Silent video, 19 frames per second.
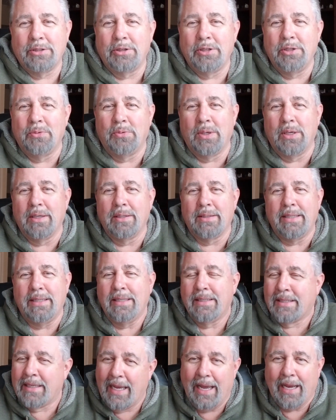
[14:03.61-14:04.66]
you where the
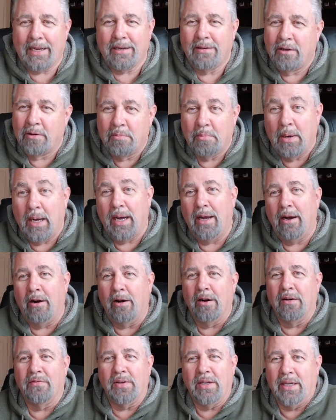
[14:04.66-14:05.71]
attack on my
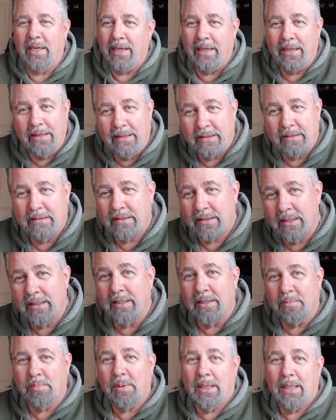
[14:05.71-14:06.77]
RV
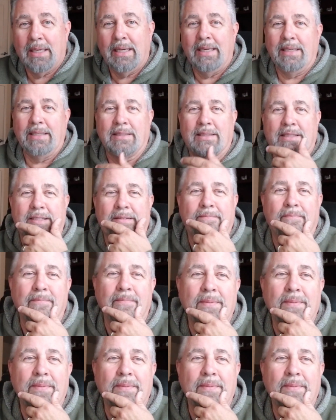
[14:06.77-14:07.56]
took place.